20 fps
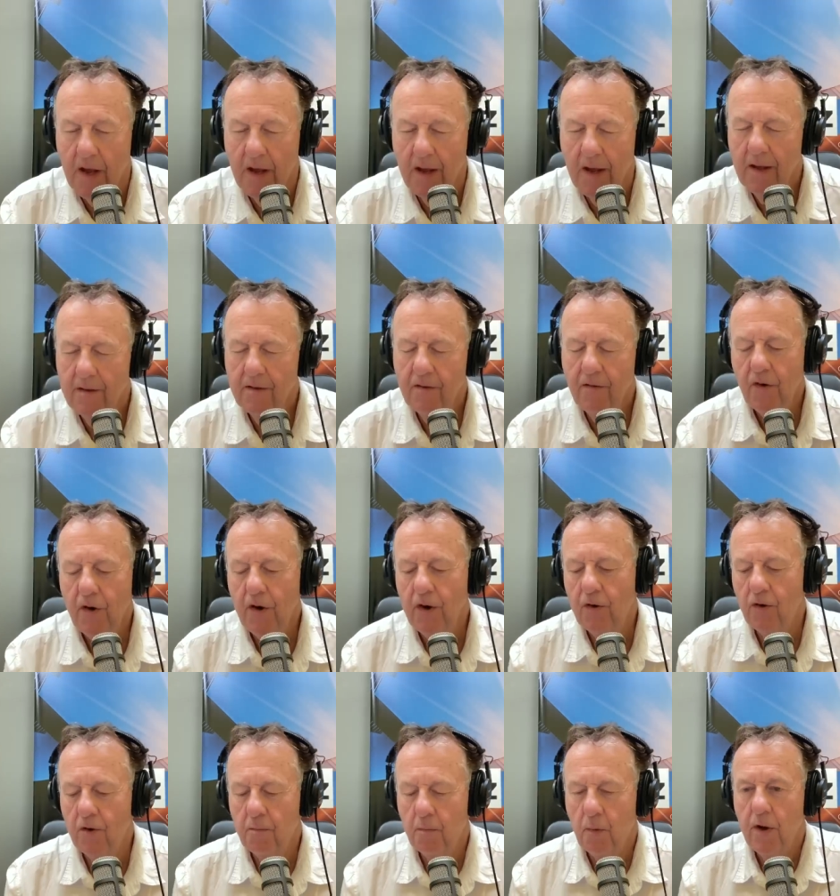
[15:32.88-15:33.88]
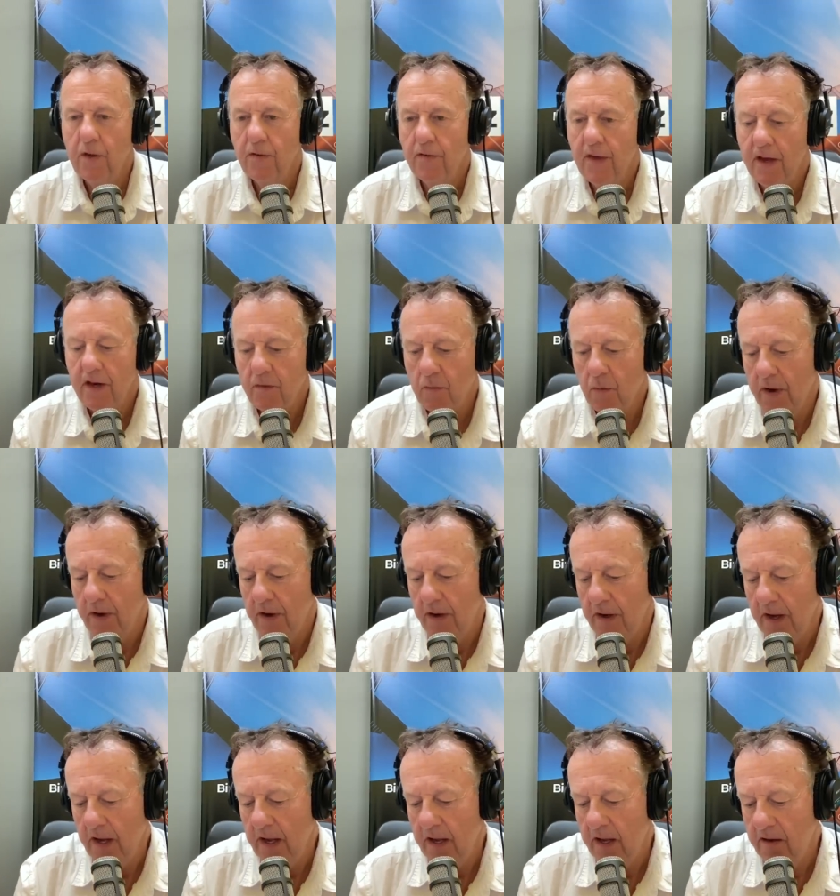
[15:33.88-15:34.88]
that's a very good point. That
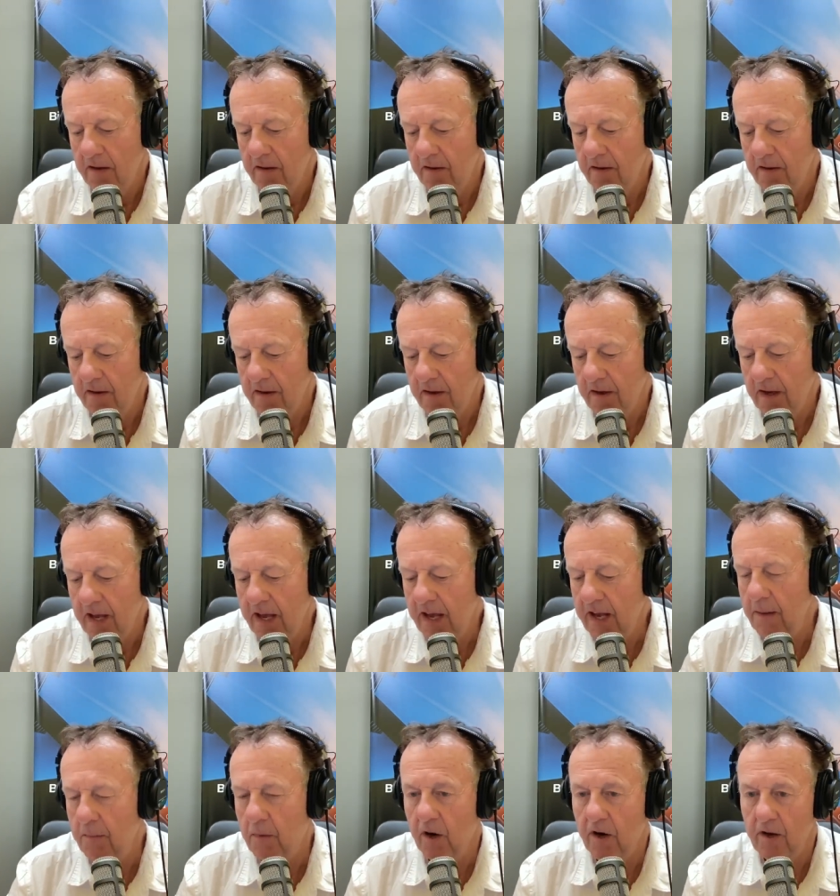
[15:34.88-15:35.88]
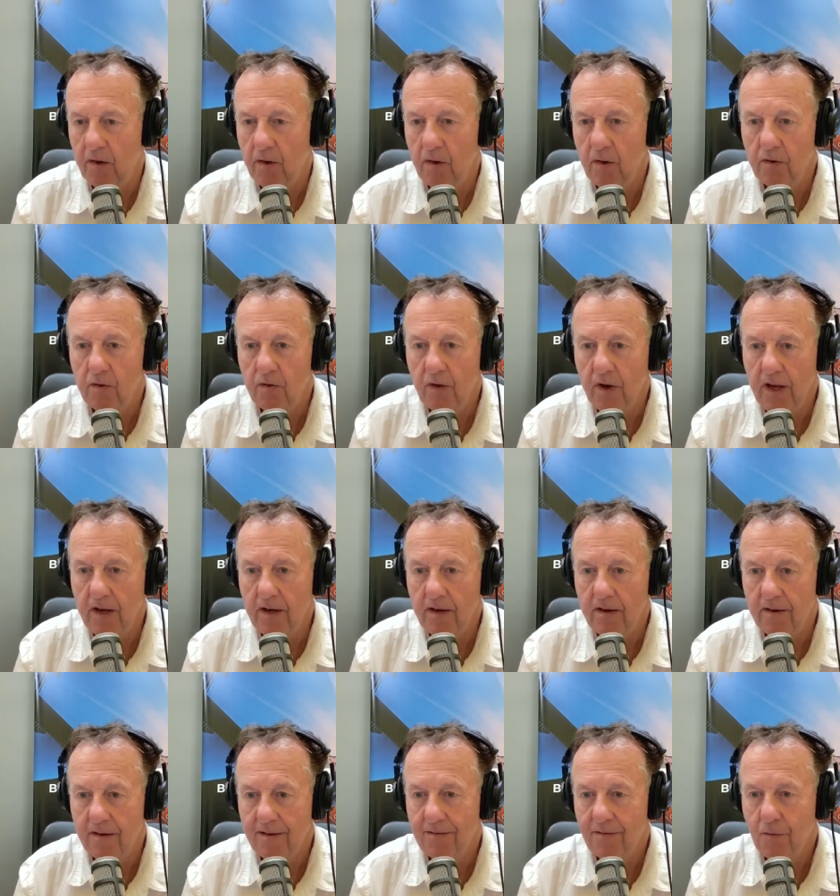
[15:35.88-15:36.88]
one, and anybody who's read
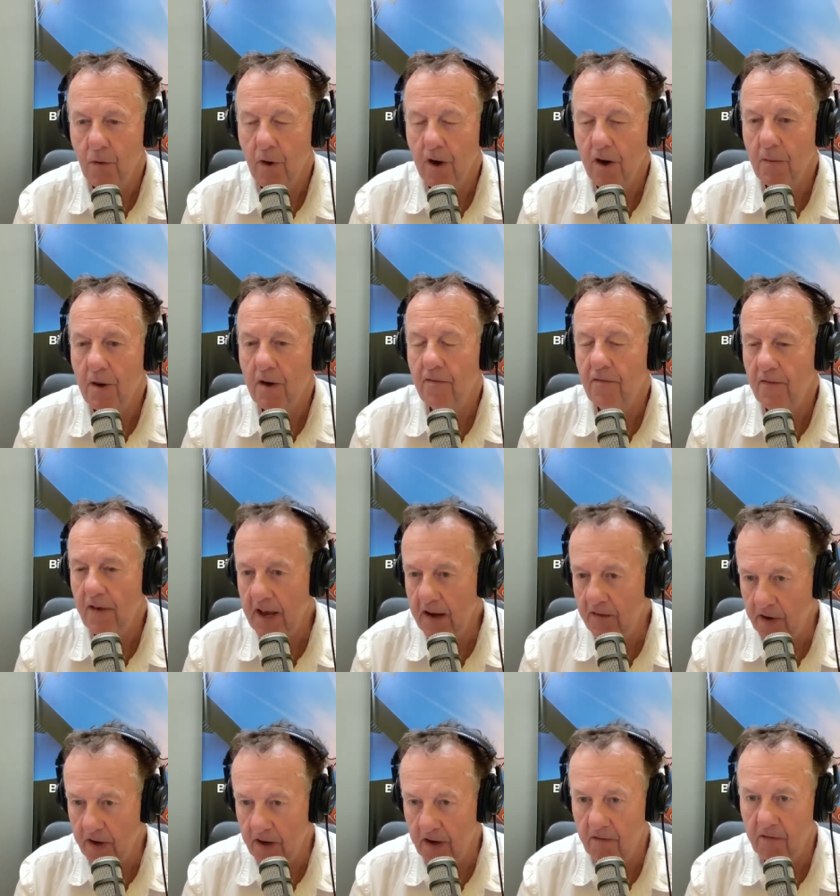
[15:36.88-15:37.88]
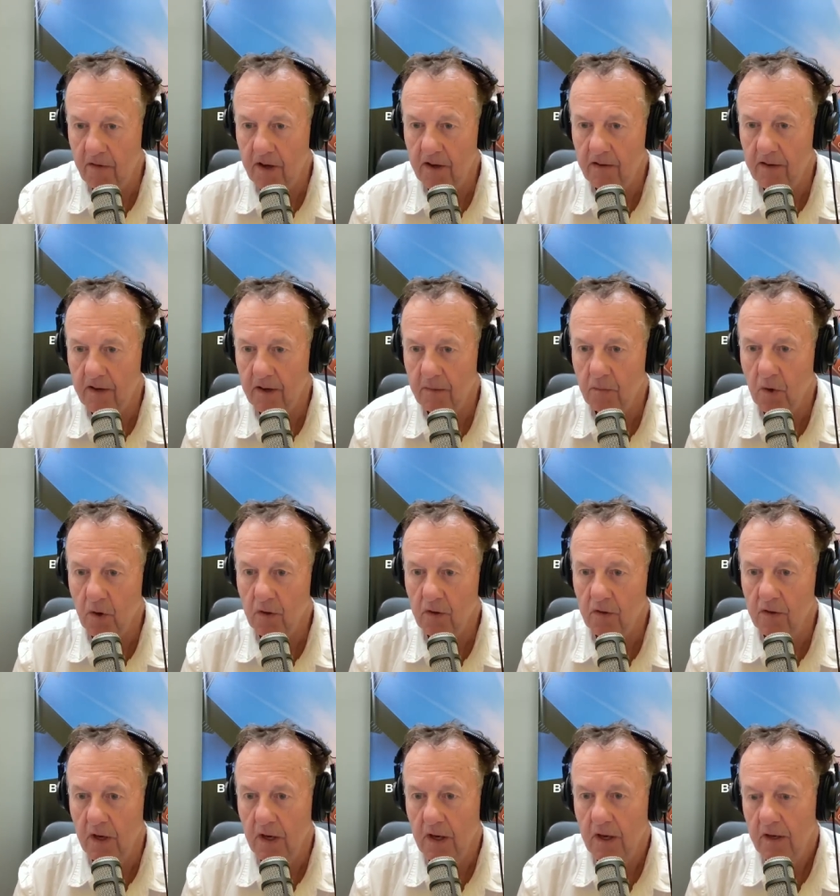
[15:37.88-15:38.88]
one of my favorite investing books,